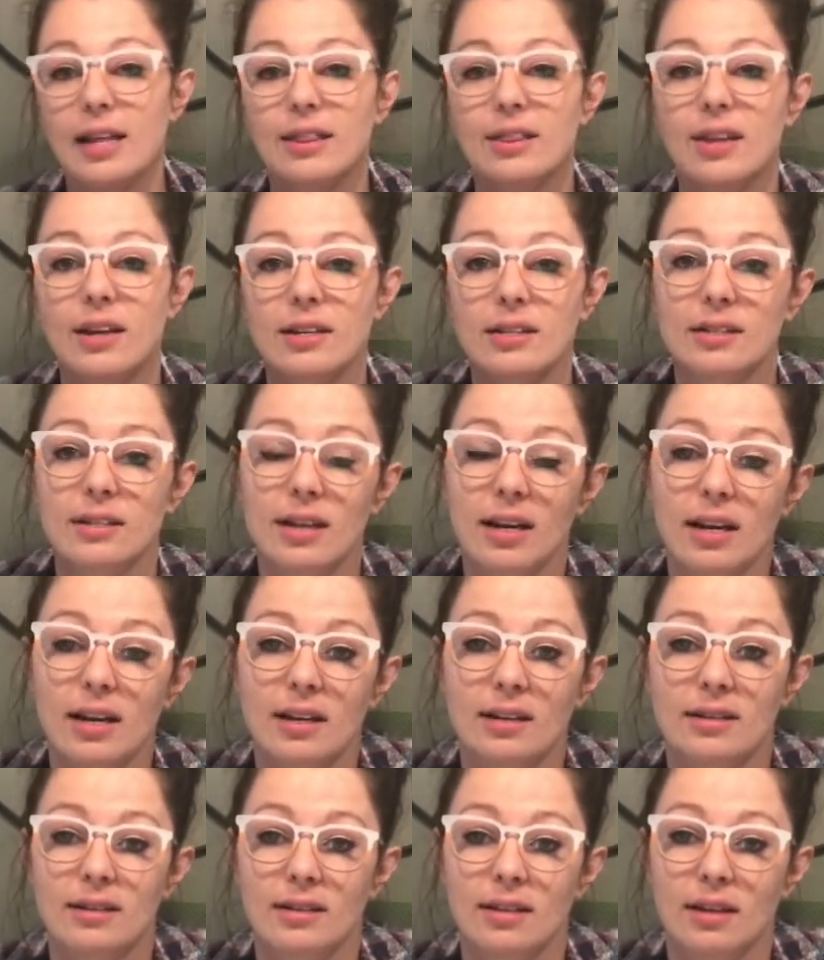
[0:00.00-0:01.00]
This
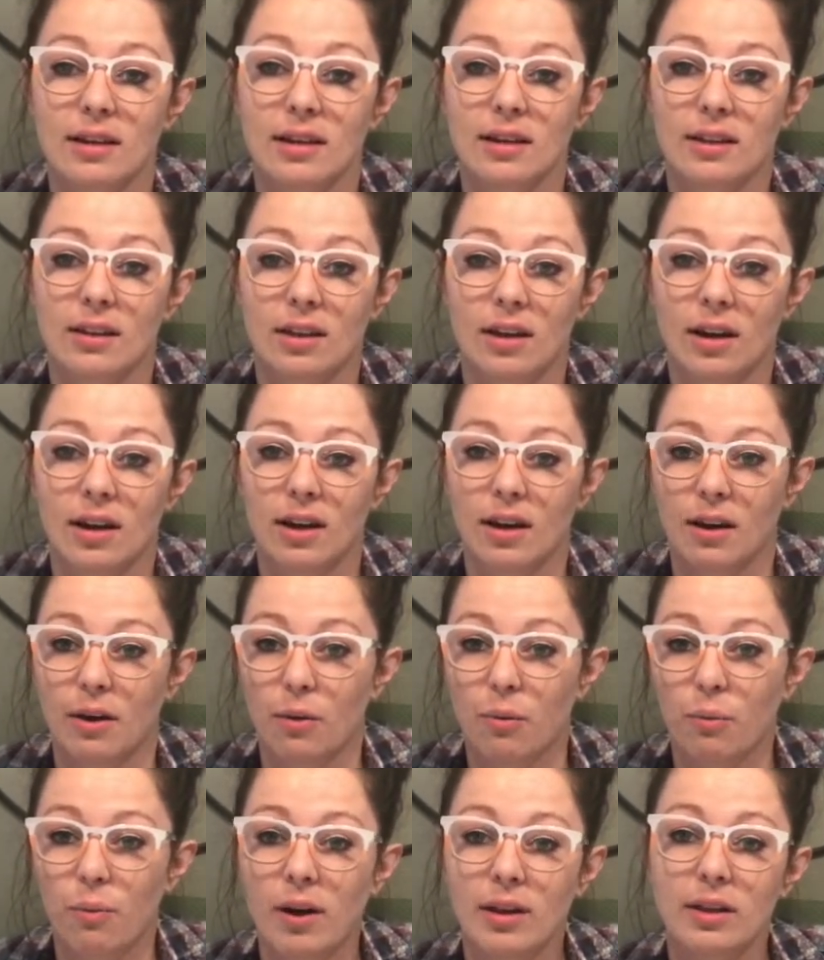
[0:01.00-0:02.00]
is the
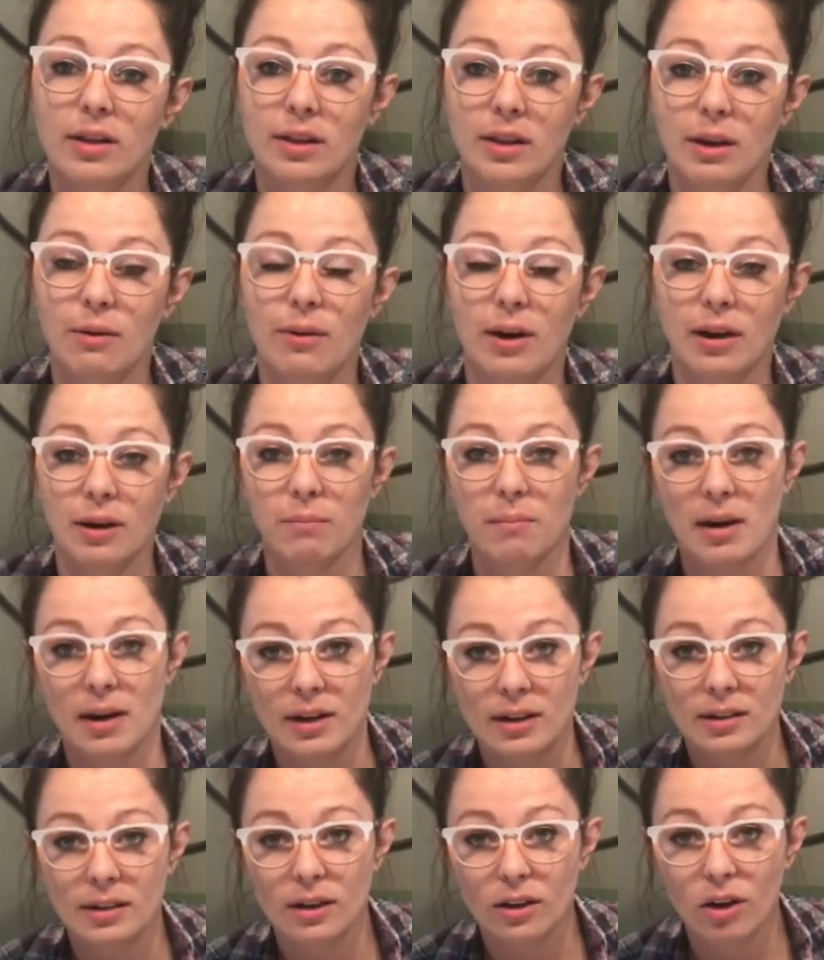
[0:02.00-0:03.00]
one that they
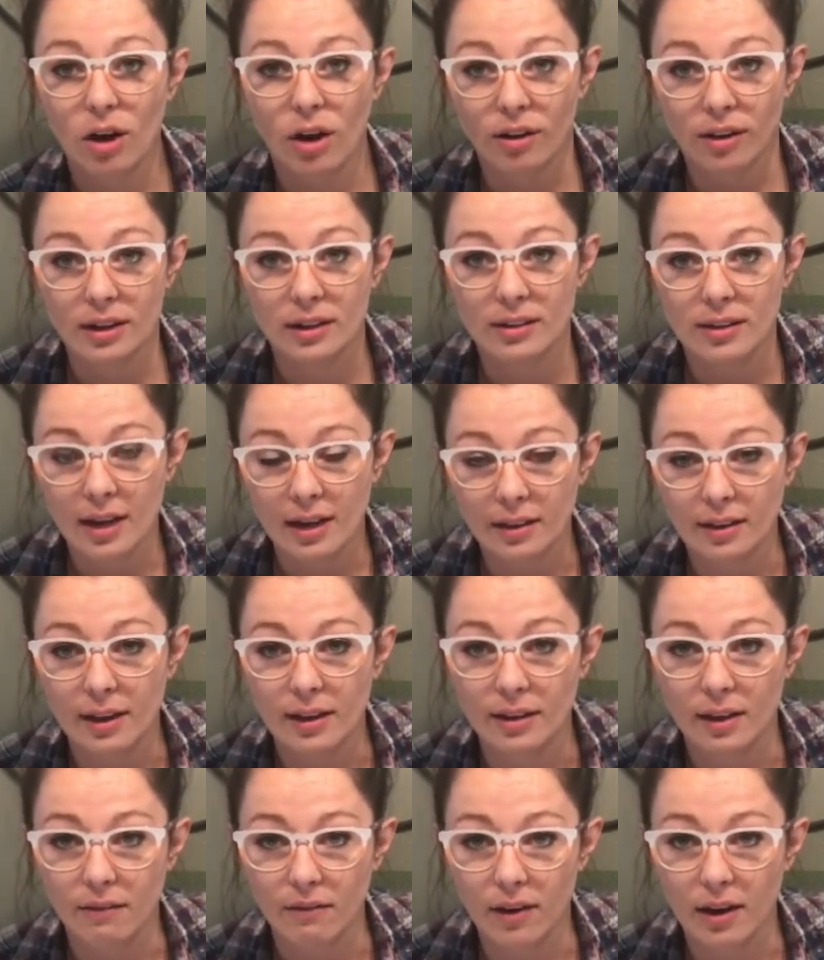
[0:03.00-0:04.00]
recommended calling daily
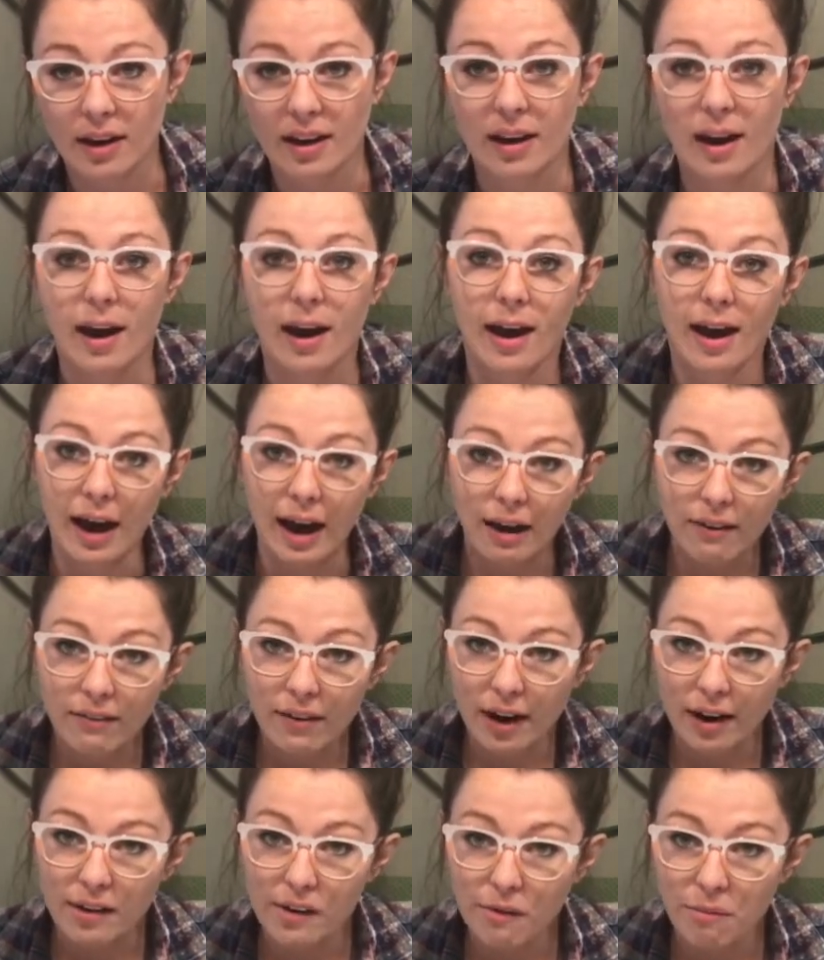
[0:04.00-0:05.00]
living. I've
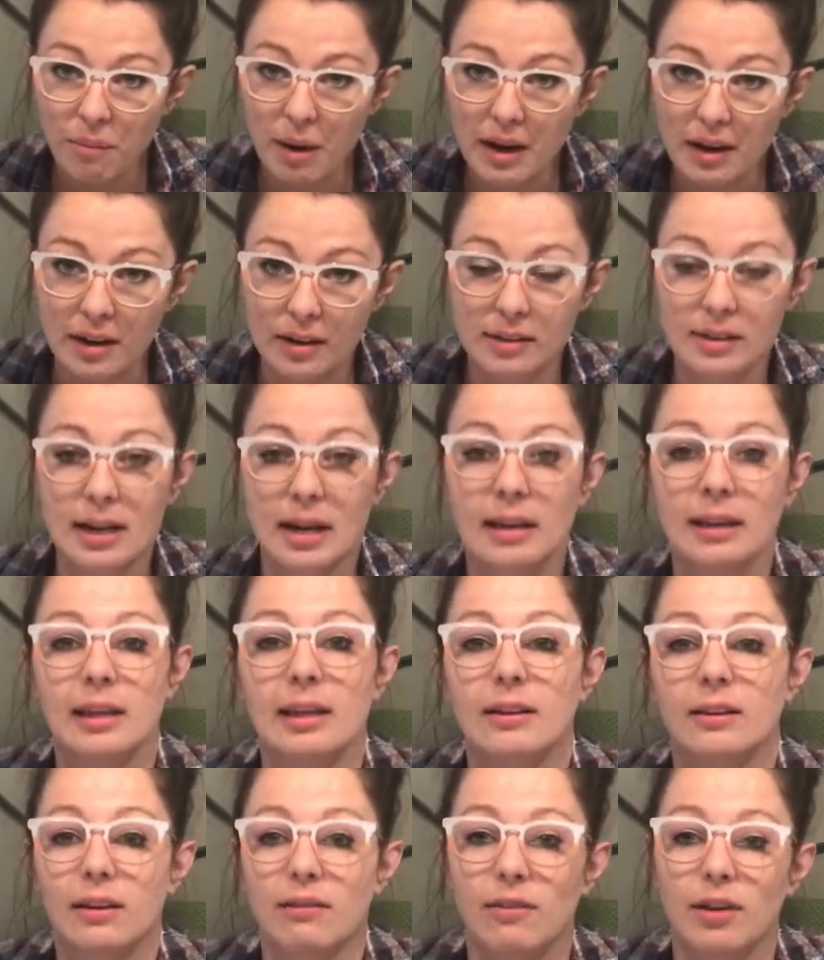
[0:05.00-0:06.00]
kind of made it daily
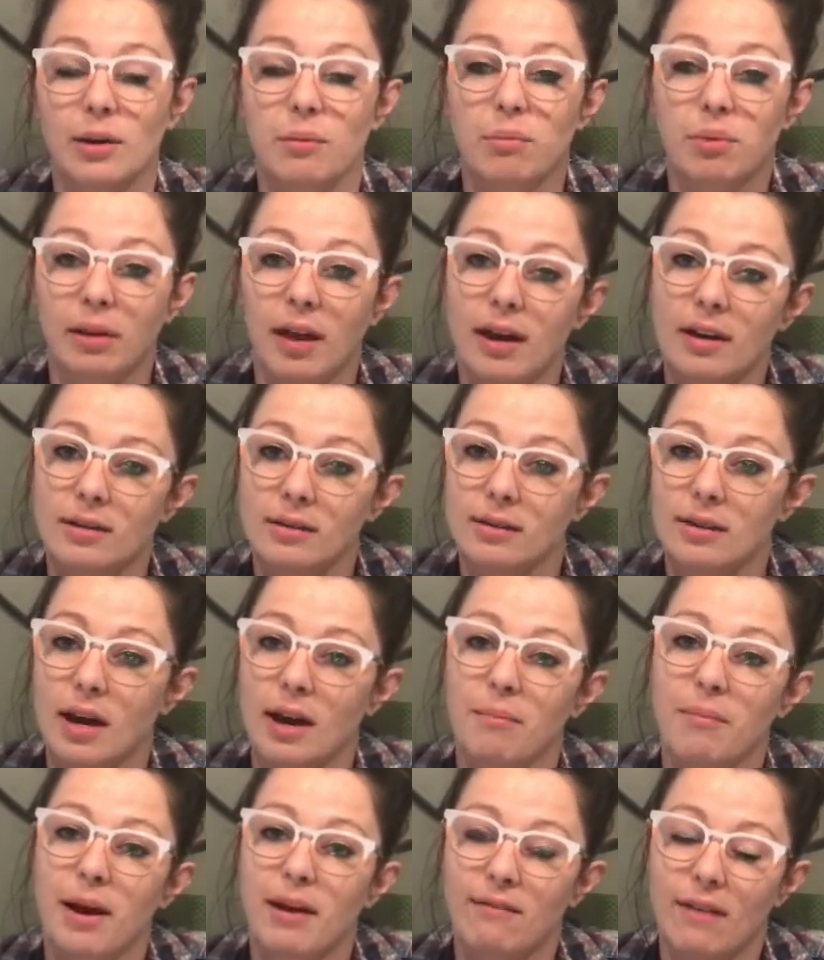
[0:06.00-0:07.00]
living plus
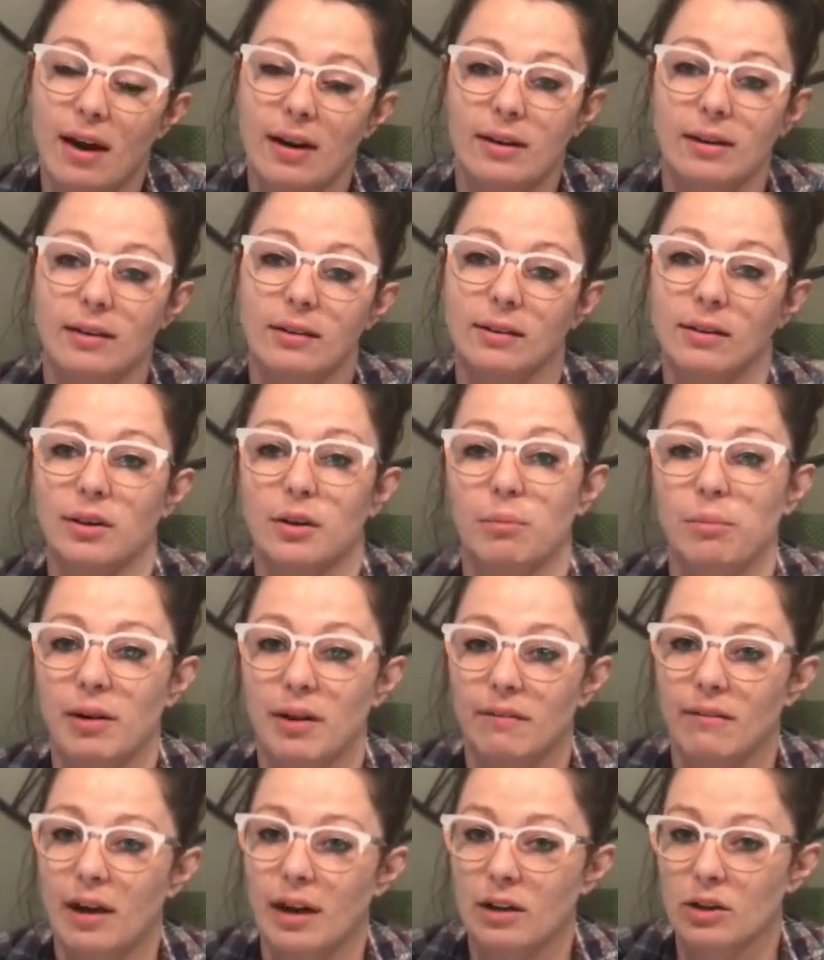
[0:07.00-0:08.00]
some. I've added a little bit of
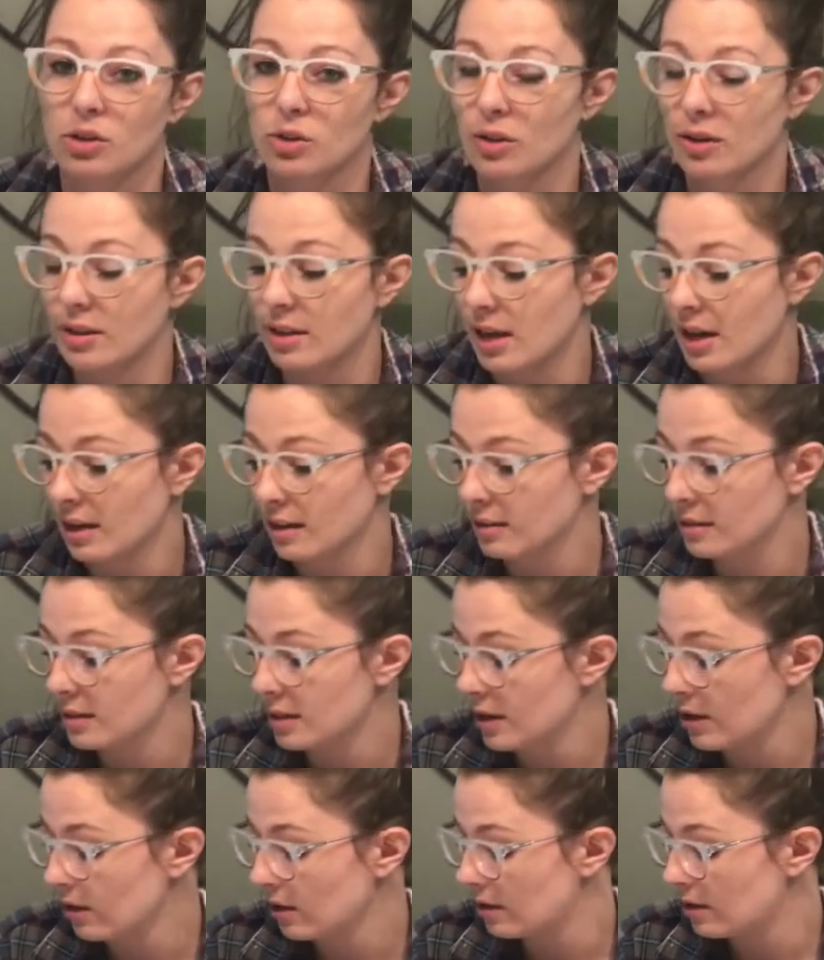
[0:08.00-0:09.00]
extra things
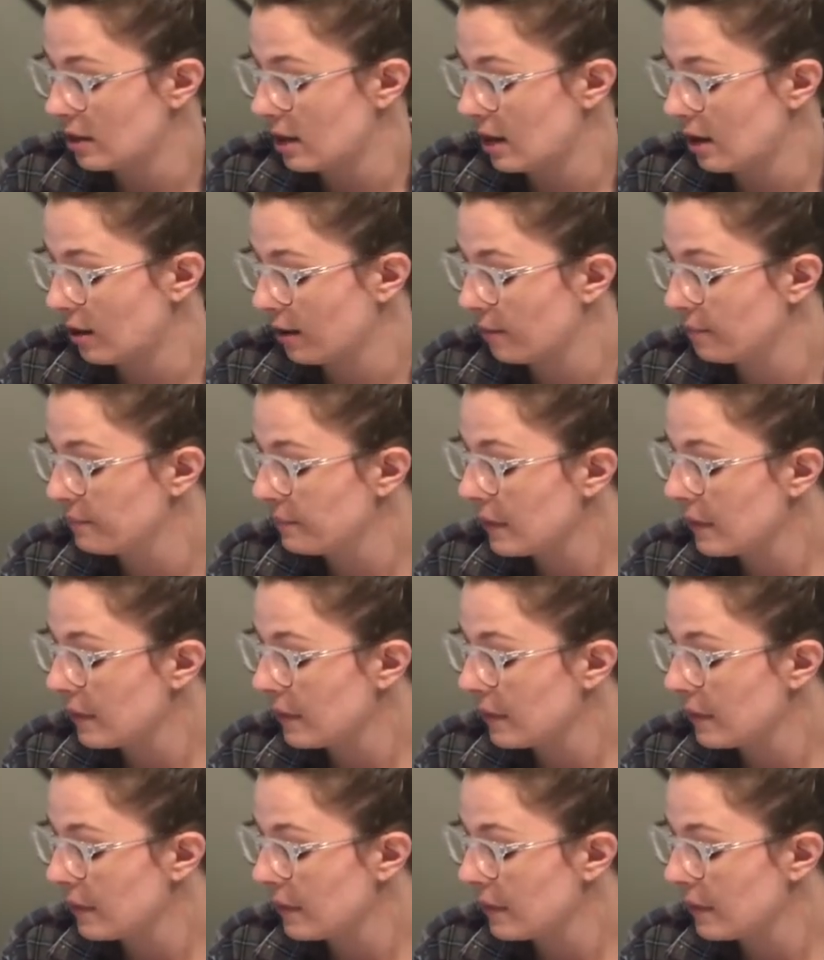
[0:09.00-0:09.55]
here and there.